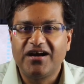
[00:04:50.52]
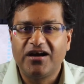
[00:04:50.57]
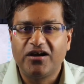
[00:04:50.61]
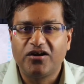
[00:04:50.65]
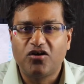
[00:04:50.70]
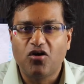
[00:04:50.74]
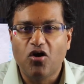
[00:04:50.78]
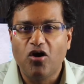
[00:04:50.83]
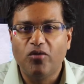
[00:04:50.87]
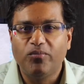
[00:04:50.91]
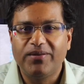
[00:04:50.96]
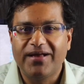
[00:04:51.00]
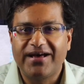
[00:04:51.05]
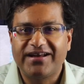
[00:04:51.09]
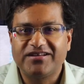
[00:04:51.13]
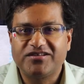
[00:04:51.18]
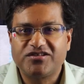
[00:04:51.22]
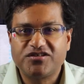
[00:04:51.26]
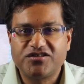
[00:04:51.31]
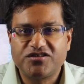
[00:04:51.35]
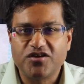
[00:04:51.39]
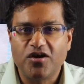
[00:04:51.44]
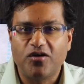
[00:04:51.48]
a gallbladder
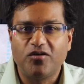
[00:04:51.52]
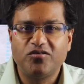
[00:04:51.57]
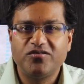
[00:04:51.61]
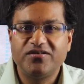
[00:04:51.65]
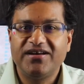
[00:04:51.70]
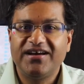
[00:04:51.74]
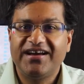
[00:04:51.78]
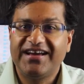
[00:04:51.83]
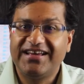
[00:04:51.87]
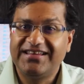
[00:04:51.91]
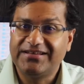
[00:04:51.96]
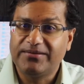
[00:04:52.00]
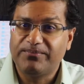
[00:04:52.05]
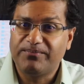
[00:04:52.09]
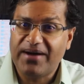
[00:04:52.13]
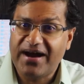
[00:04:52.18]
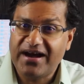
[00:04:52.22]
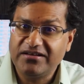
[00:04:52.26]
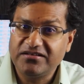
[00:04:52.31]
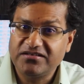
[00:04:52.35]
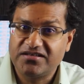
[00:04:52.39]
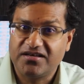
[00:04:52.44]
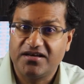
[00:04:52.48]
stone in the
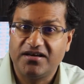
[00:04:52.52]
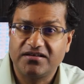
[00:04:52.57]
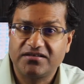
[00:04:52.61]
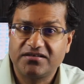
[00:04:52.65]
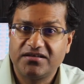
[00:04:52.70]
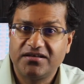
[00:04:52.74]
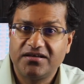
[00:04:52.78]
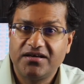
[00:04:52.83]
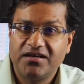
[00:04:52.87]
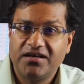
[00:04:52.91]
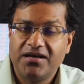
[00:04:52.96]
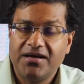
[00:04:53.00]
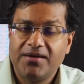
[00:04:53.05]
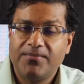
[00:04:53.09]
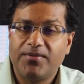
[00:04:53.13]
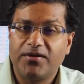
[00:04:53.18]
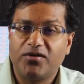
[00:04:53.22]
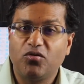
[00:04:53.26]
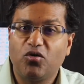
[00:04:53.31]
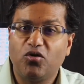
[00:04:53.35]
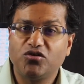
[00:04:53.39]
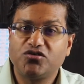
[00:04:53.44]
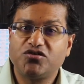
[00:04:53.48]
bile duct, but
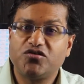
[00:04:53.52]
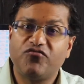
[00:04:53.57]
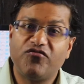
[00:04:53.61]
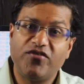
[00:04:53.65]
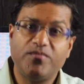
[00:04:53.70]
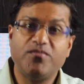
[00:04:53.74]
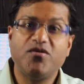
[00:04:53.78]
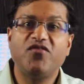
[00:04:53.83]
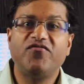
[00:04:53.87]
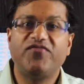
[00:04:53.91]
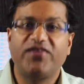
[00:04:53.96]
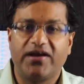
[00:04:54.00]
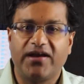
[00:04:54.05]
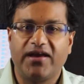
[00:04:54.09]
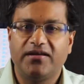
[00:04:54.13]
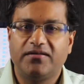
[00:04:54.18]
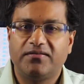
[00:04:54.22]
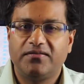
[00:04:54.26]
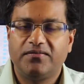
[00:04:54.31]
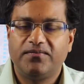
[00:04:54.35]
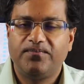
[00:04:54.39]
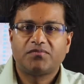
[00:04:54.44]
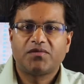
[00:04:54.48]
also removing
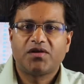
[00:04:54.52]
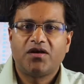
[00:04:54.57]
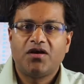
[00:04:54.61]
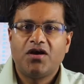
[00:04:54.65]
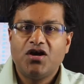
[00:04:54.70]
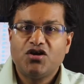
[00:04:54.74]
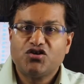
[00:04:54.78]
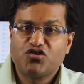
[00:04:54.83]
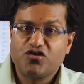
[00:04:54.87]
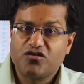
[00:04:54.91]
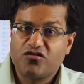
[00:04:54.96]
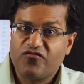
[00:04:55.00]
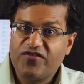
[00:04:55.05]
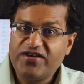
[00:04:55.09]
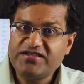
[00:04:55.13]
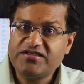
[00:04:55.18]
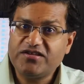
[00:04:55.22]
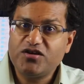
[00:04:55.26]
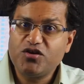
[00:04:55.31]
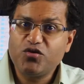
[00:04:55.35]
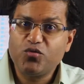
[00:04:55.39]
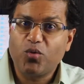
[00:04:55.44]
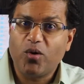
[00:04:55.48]
it. So the
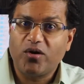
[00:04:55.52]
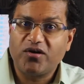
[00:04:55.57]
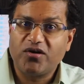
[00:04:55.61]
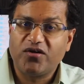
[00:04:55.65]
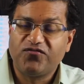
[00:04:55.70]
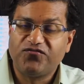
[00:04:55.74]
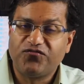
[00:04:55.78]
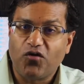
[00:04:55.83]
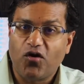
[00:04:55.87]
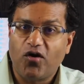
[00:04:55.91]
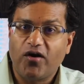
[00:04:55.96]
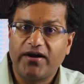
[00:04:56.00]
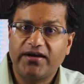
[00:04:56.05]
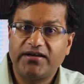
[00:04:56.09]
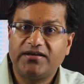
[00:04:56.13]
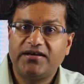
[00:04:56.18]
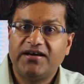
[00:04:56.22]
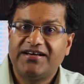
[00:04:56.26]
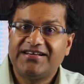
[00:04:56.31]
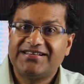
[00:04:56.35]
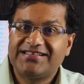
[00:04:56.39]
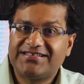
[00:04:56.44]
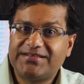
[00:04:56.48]
reason you want to avoid
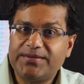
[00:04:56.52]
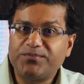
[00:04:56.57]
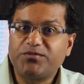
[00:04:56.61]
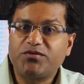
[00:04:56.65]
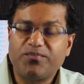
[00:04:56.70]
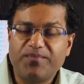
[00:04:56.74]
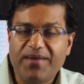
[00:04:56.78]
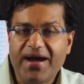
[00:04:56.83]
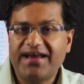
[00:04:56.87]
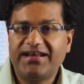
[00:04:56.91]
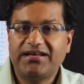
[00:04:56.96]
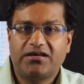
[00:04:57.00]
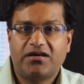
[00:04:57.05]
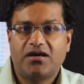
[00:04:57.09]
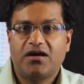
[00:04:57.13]
symptomatic